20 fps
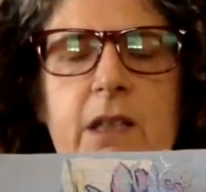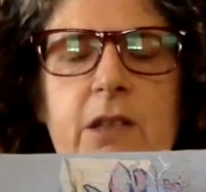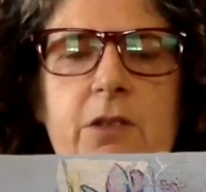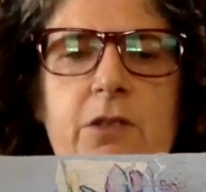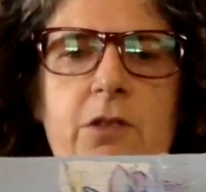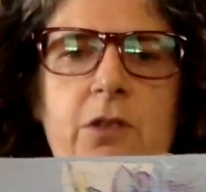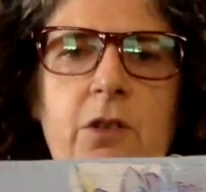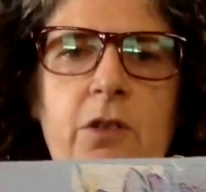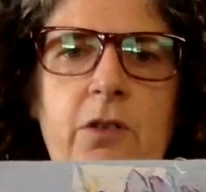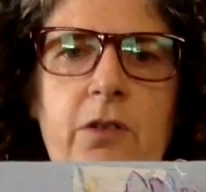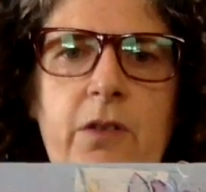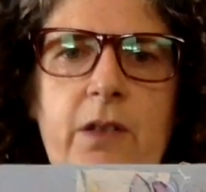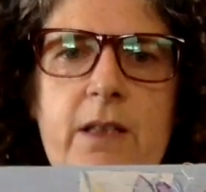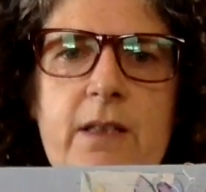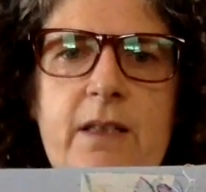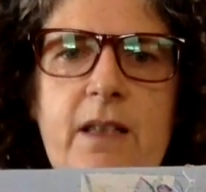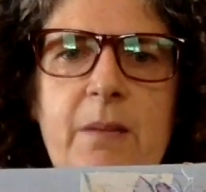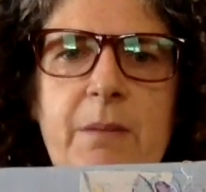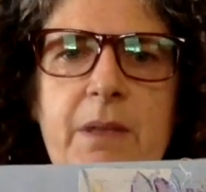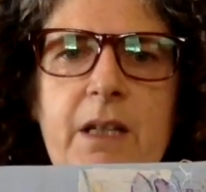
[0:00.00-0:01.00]
So
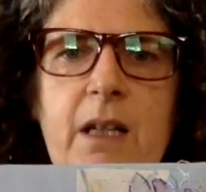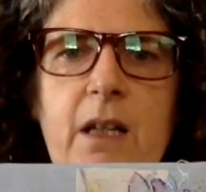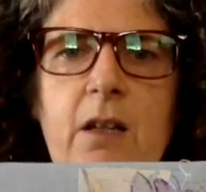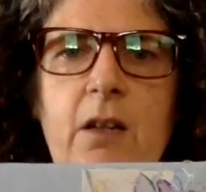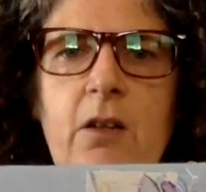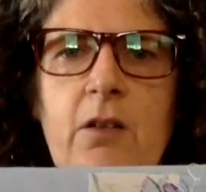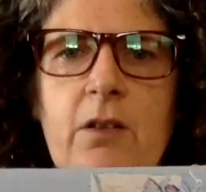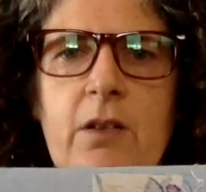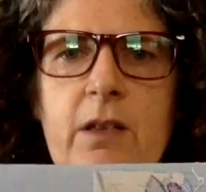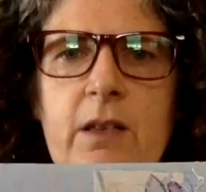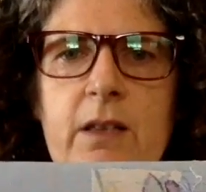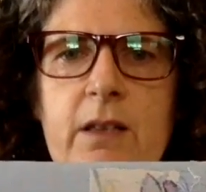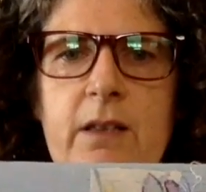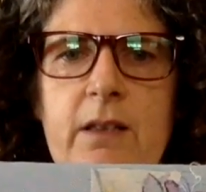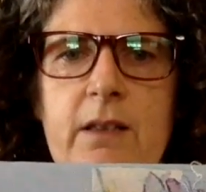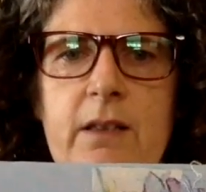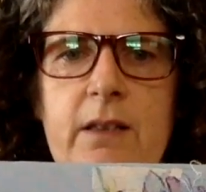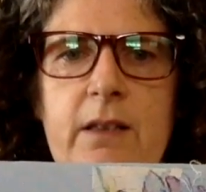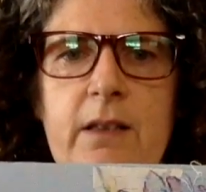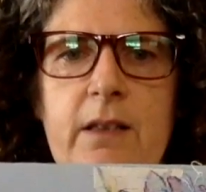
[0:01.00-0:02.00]
it's coming along.
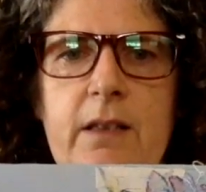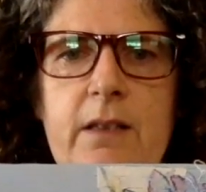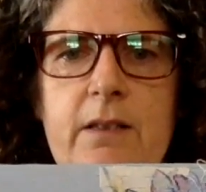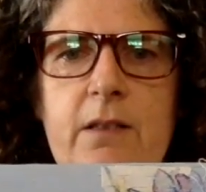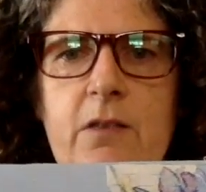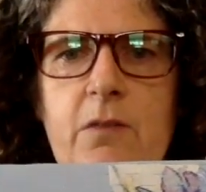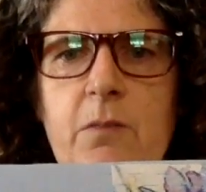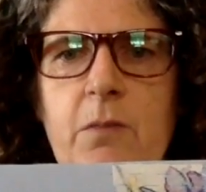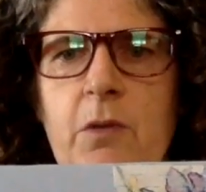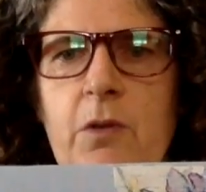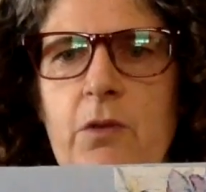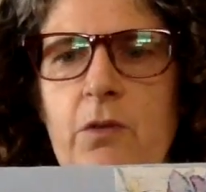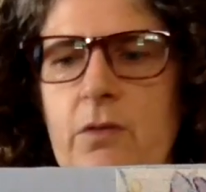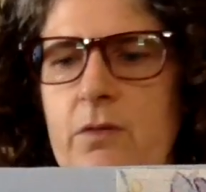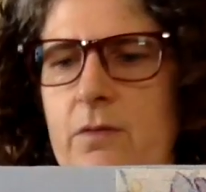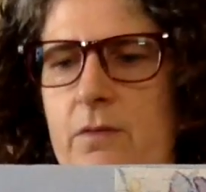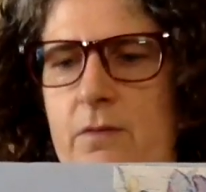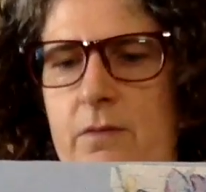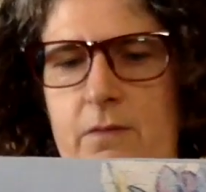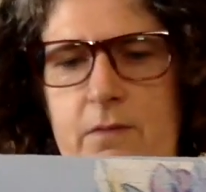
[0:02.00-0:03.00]
It's a
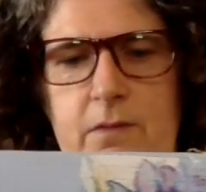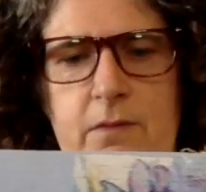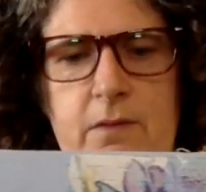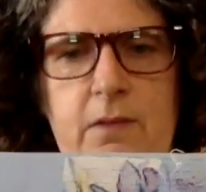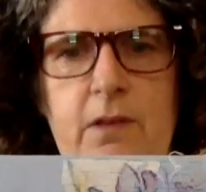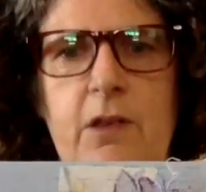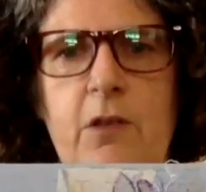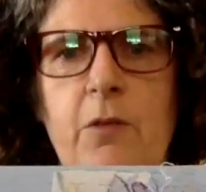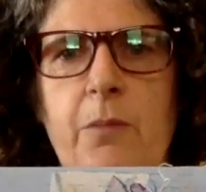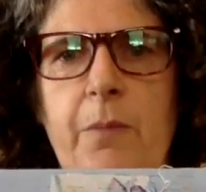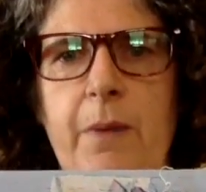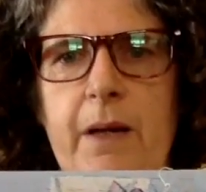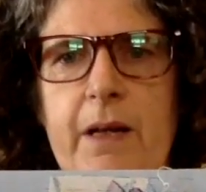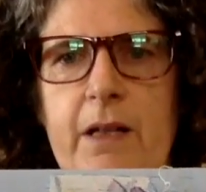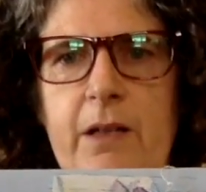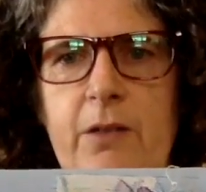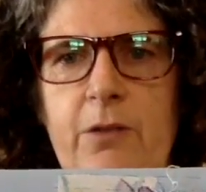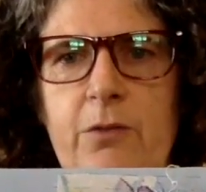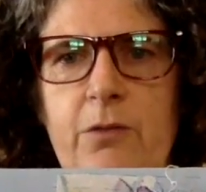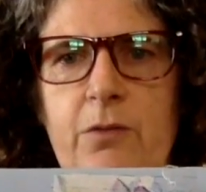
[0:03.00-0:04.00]
small
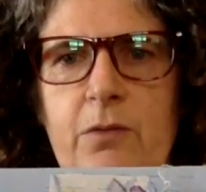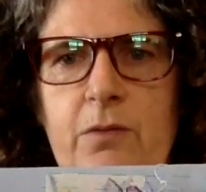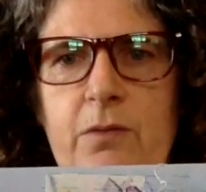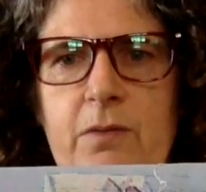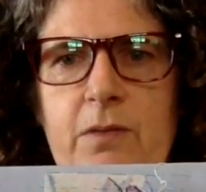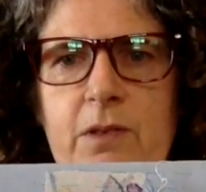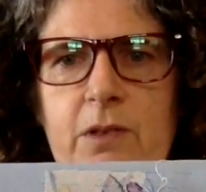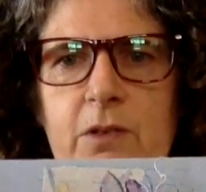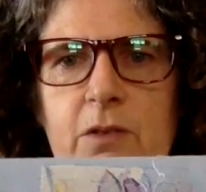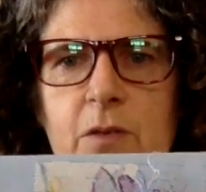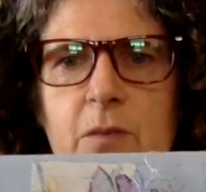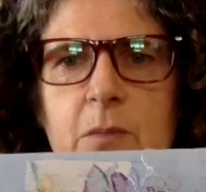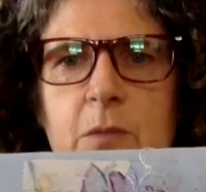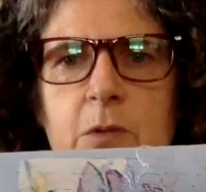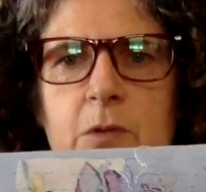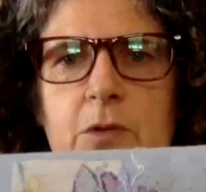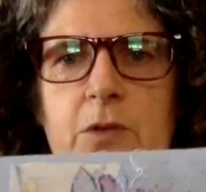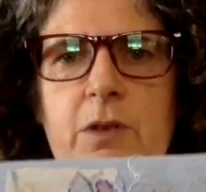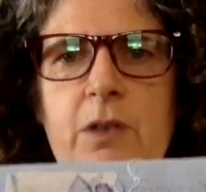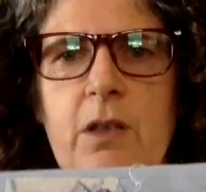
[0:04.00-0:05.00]
compared to
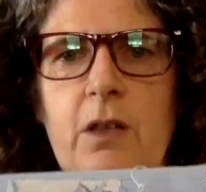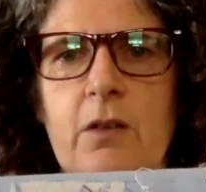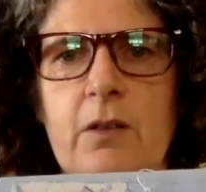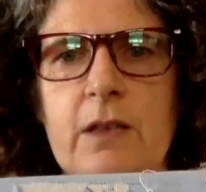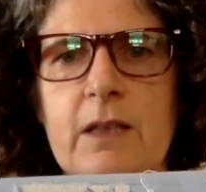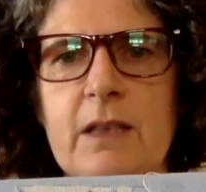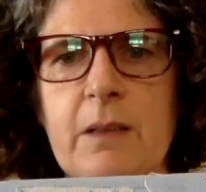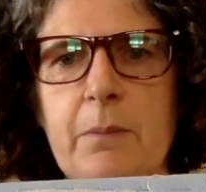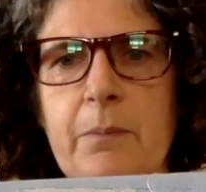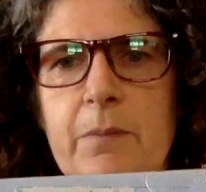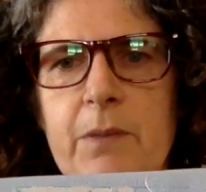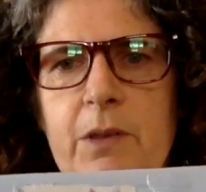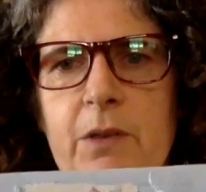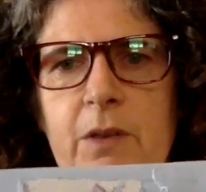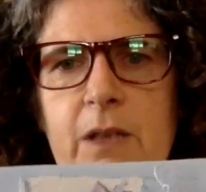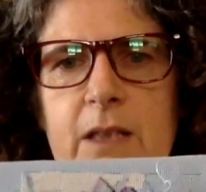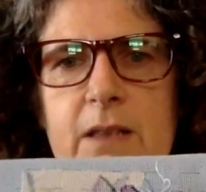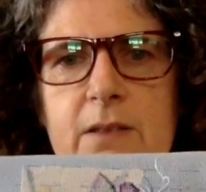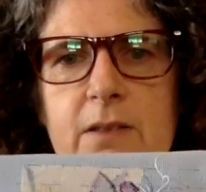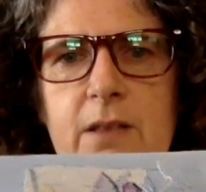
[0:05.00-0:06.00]
most. Only you
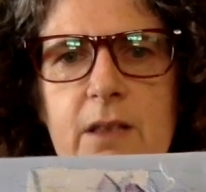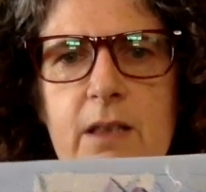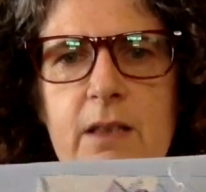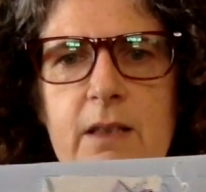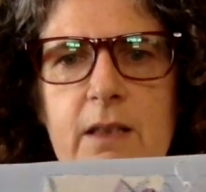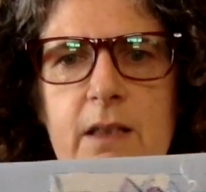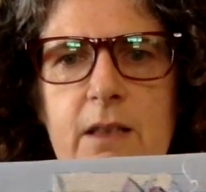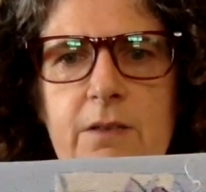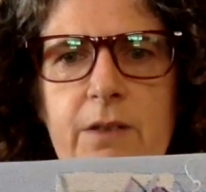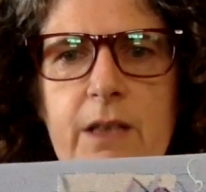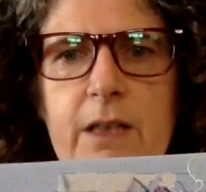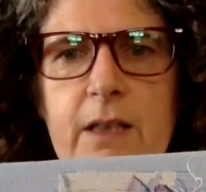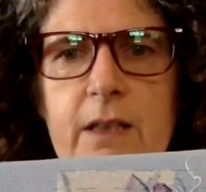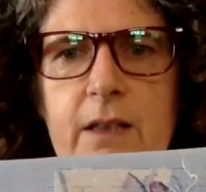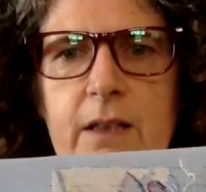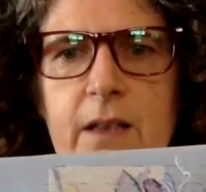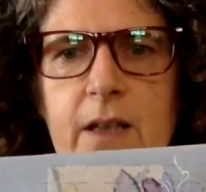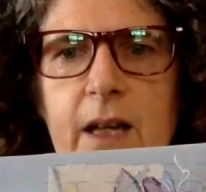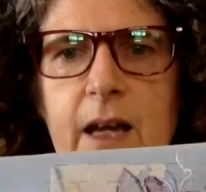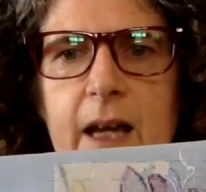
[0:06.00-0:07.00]
can see the
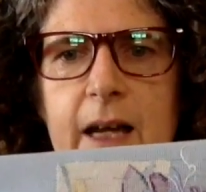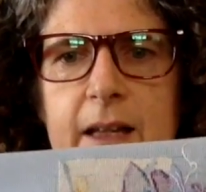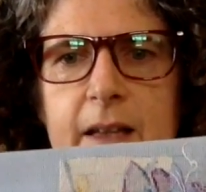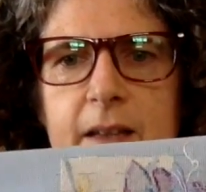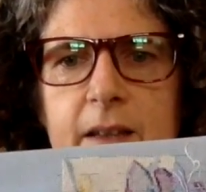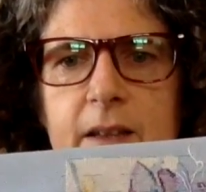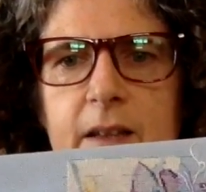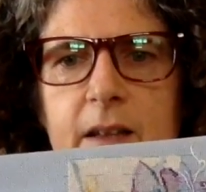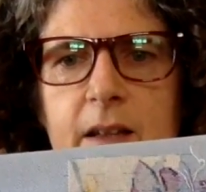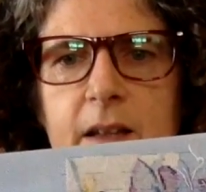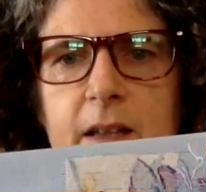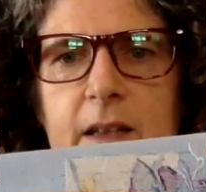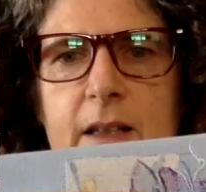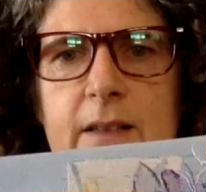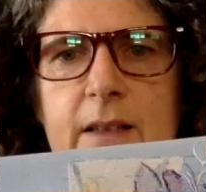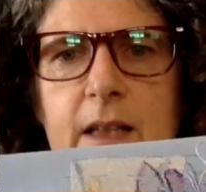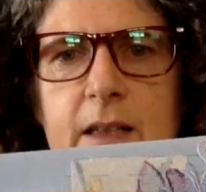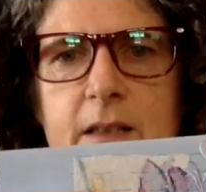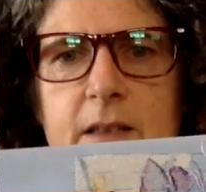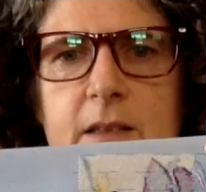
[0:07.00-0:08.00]
grading and
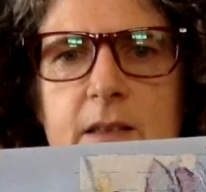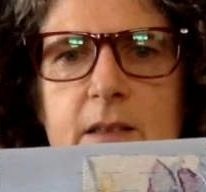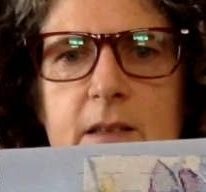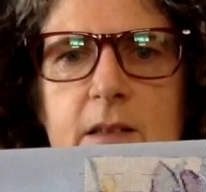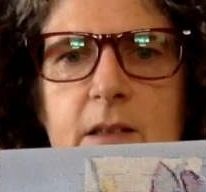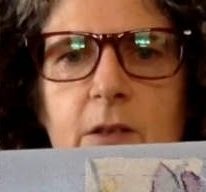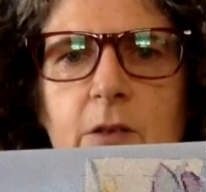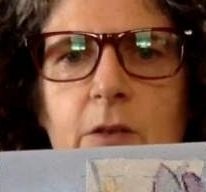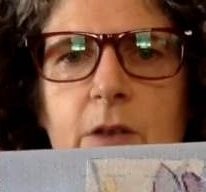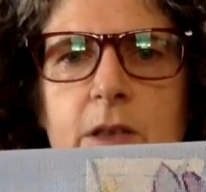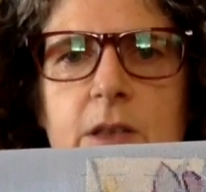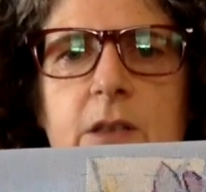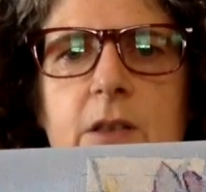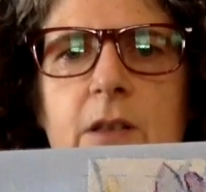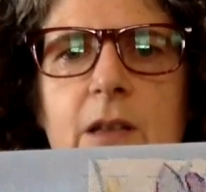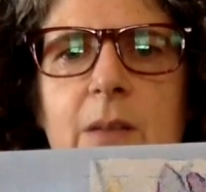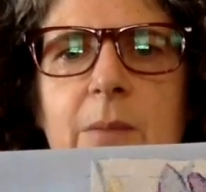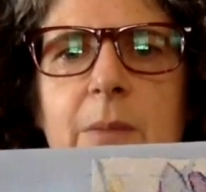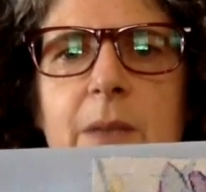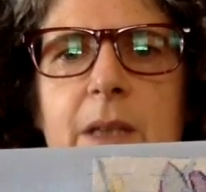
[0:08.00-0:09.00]
that's all it's
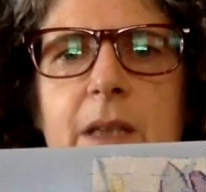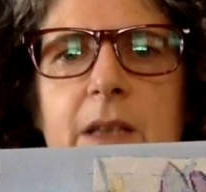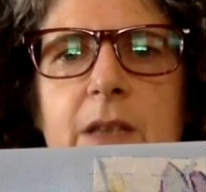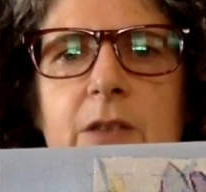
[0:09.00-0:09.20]
gonna be.